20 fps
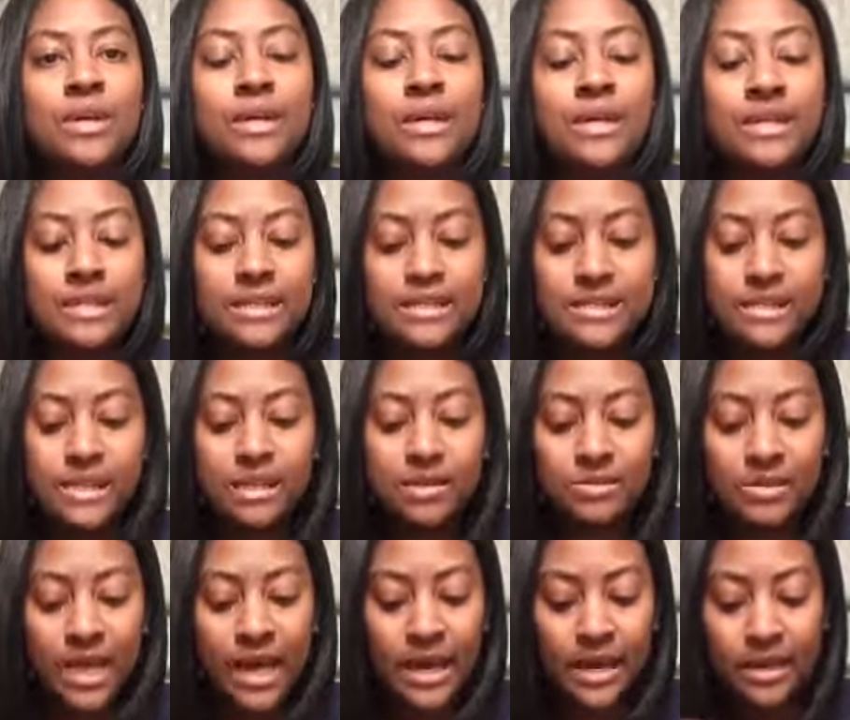And it
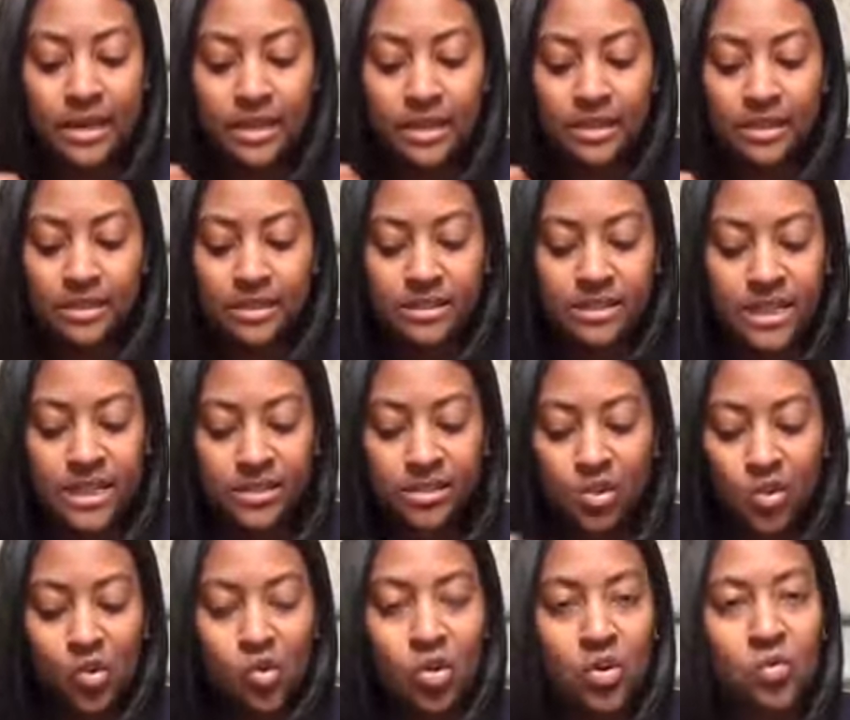seems like things
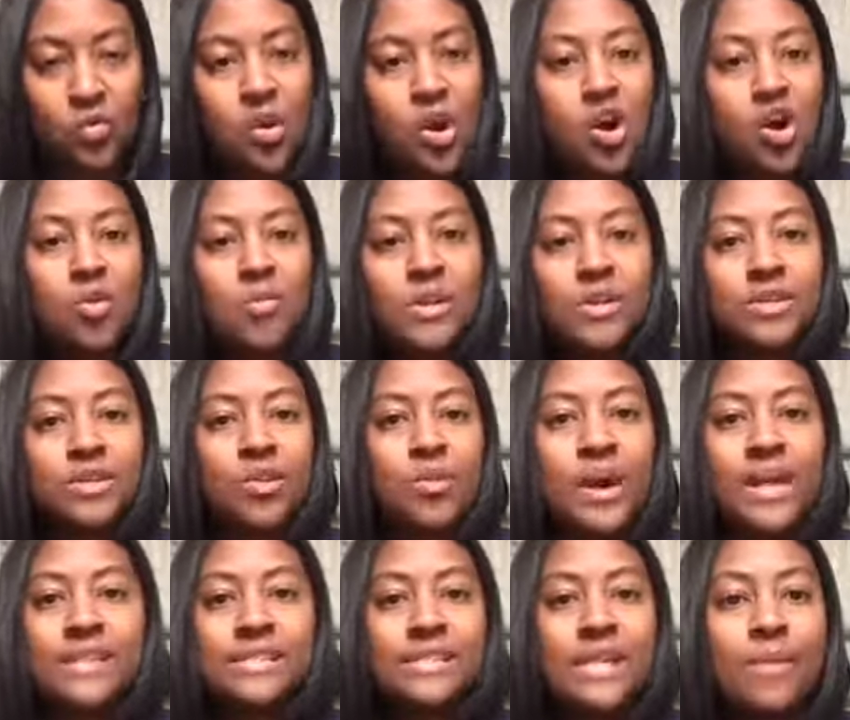are going wrong, but
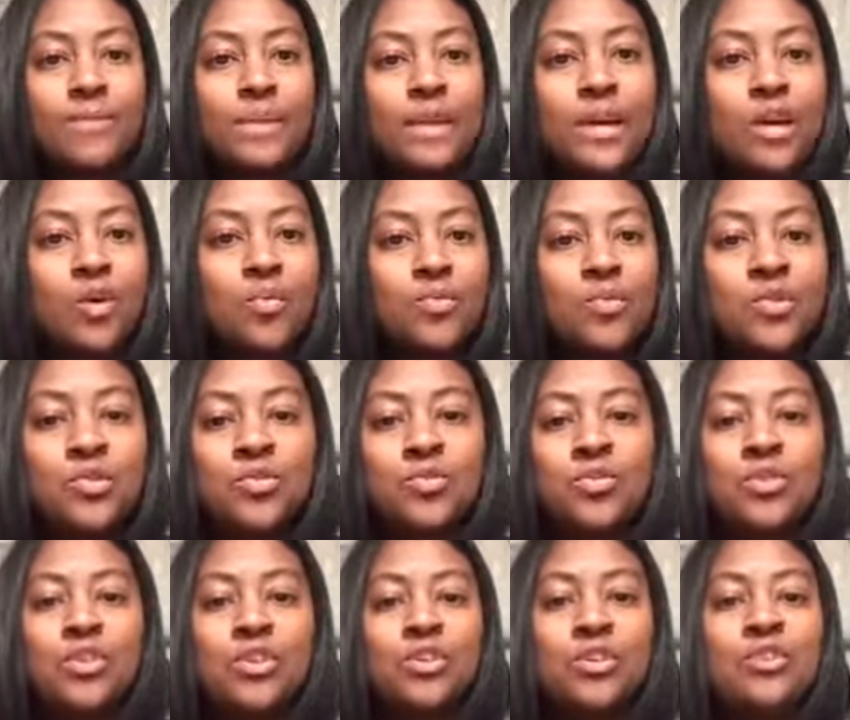nobody's stopping to help you.
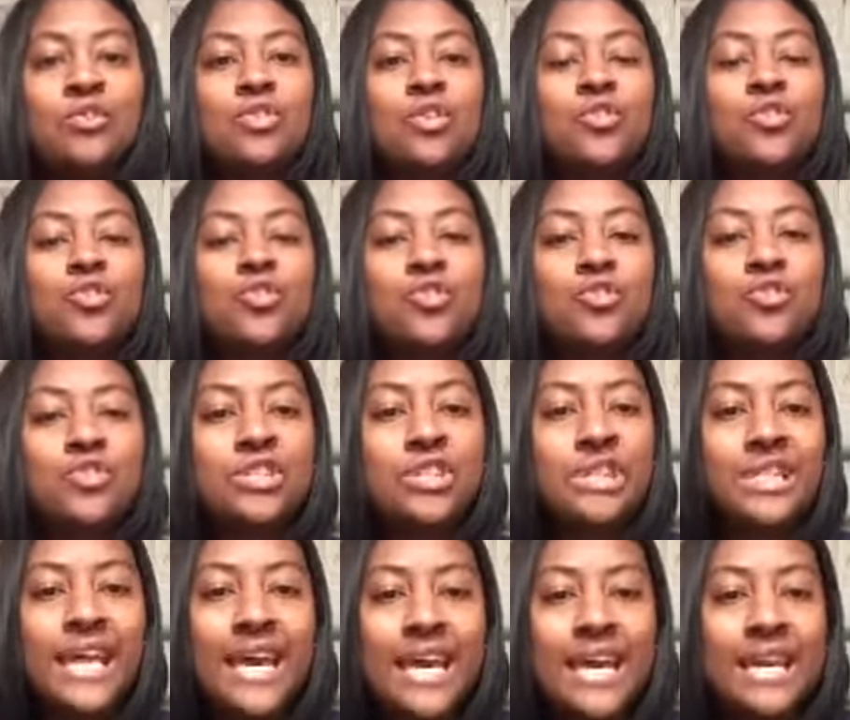You know, you're
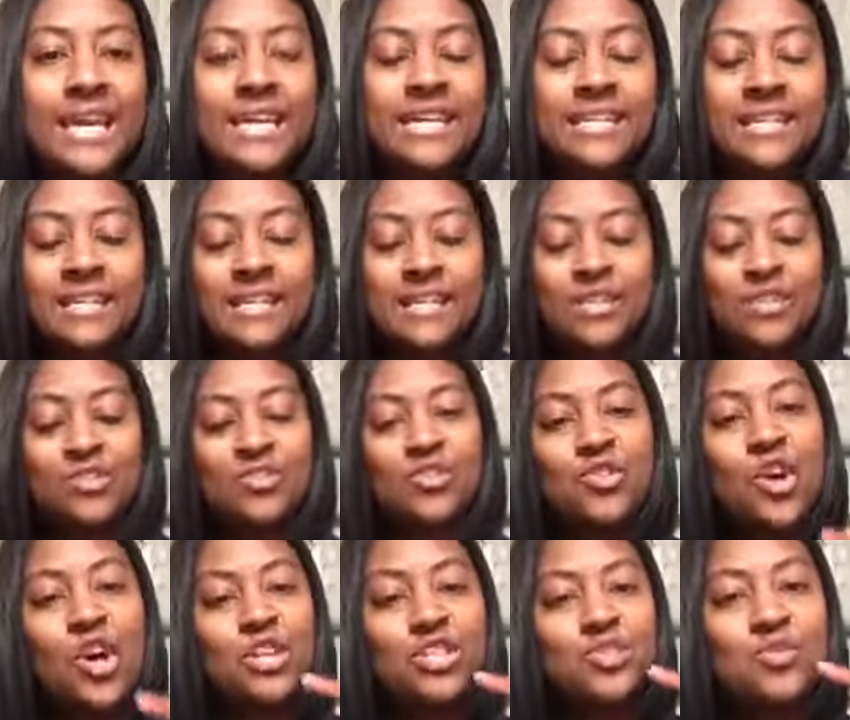delayed. You
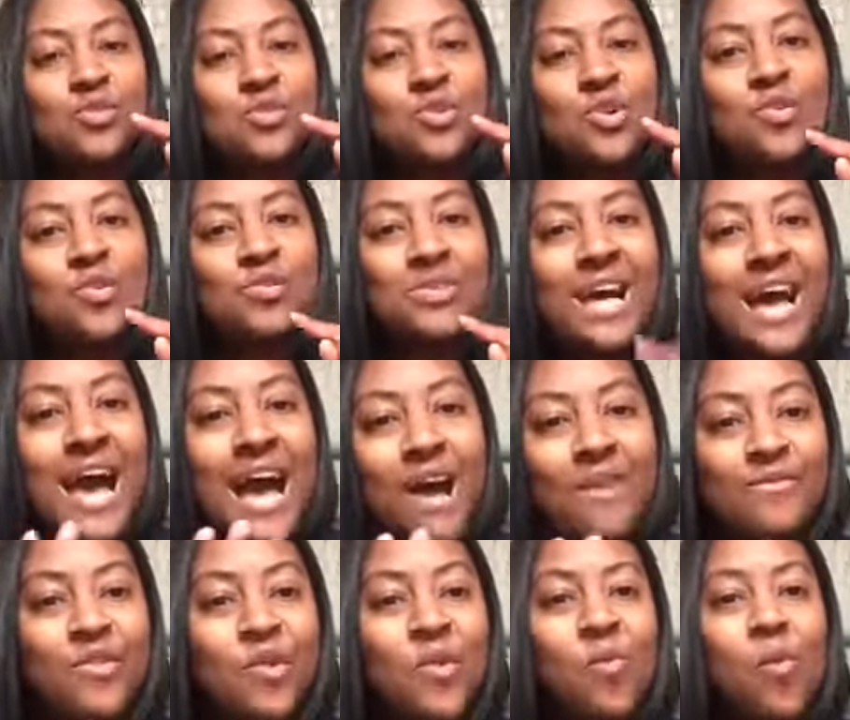thought you was on
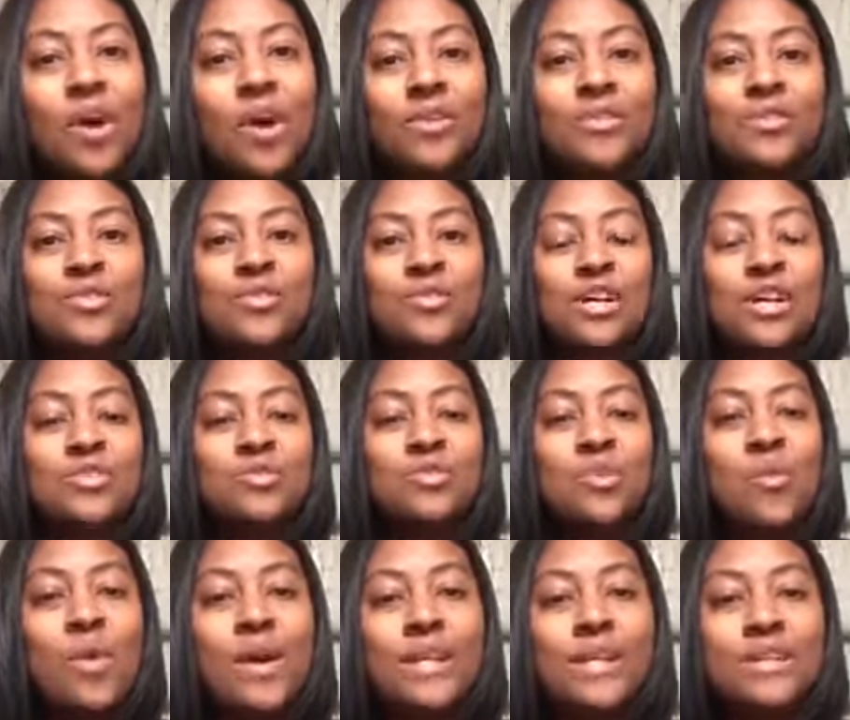time for work. You thought you were
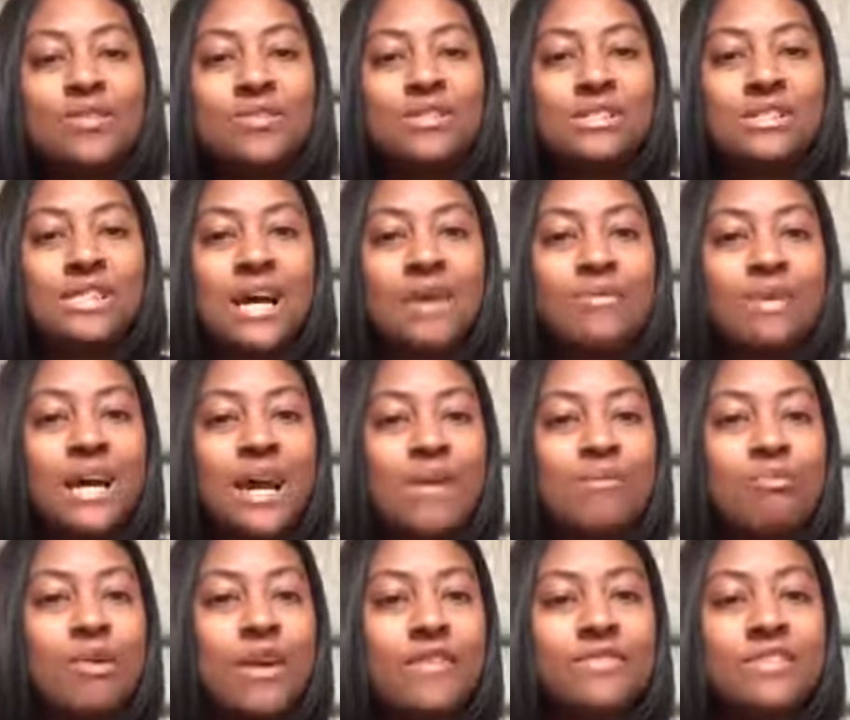winning. You done stopped and
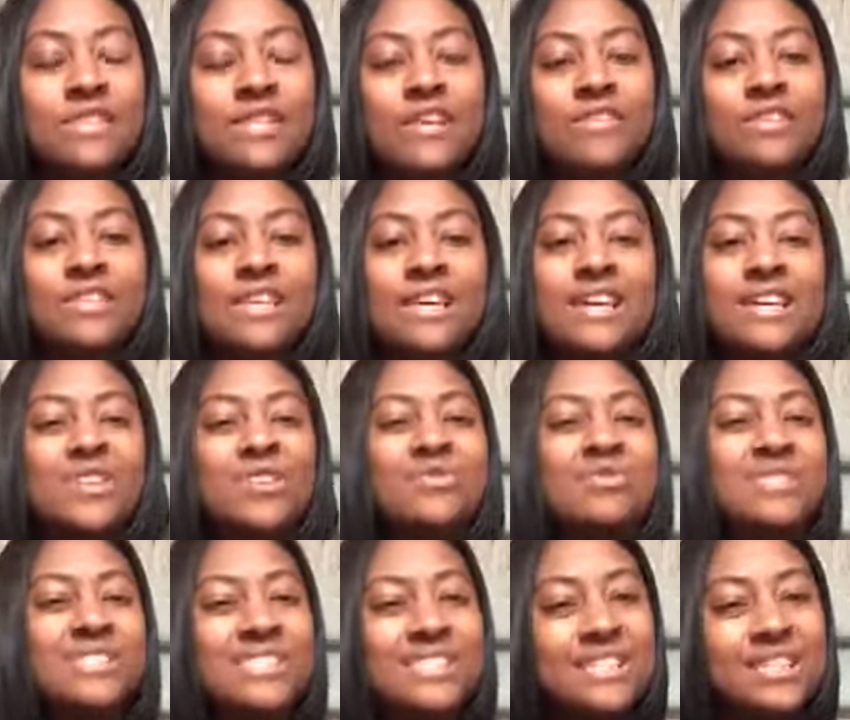got breakfast and everything, and you
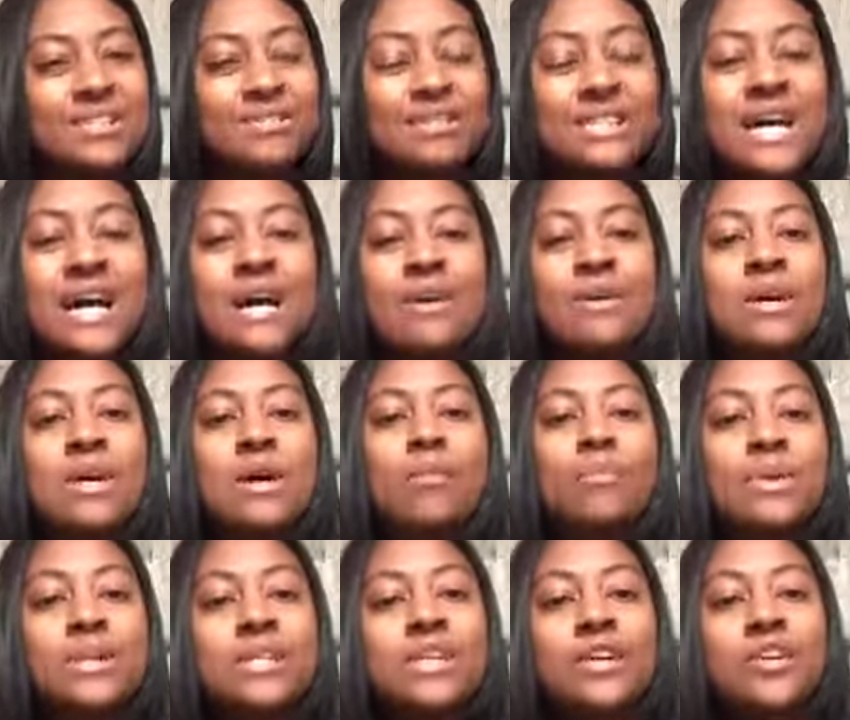were still on time,
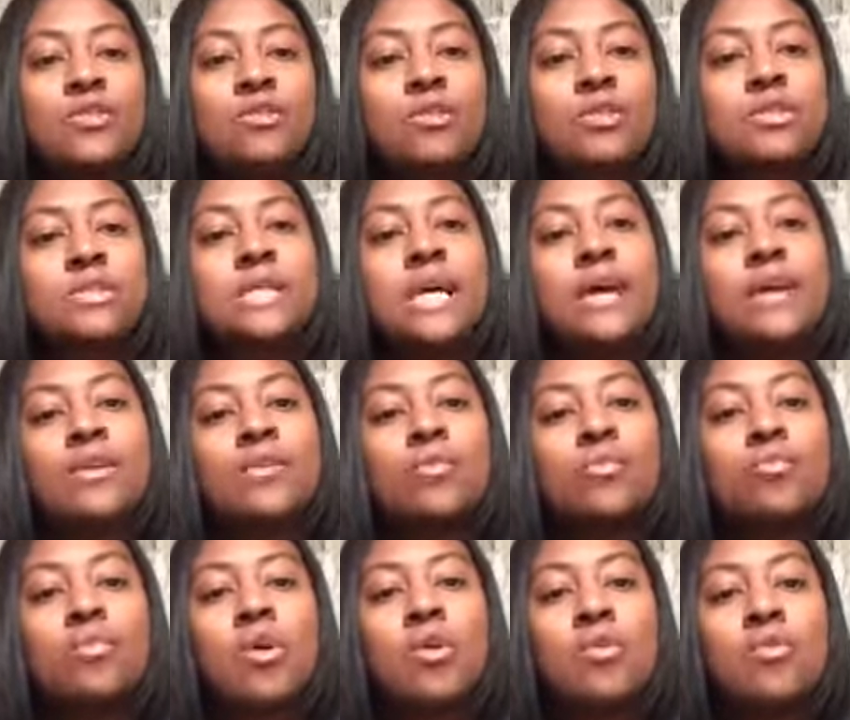but now you're on the side of the
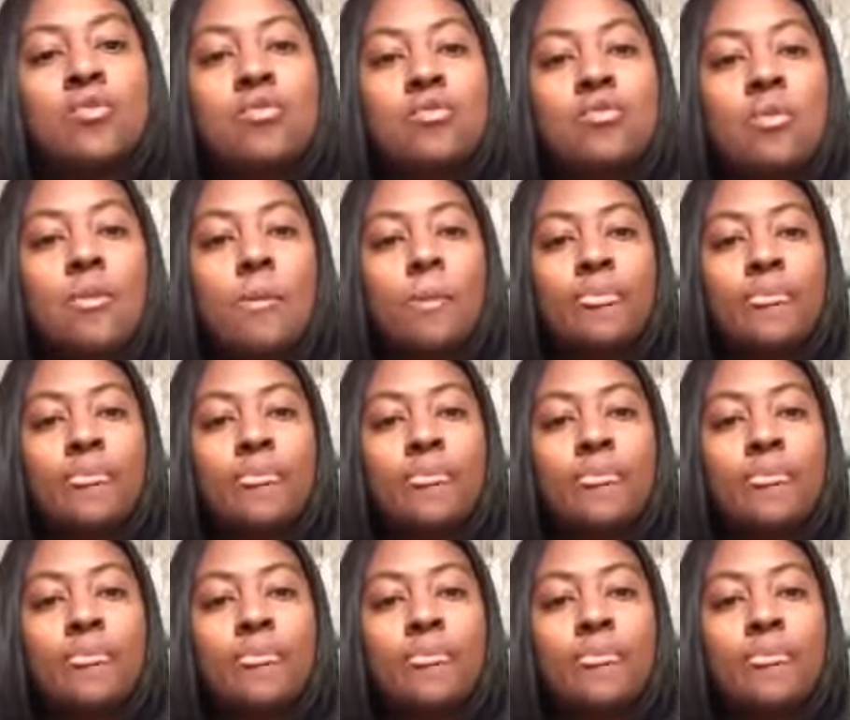road.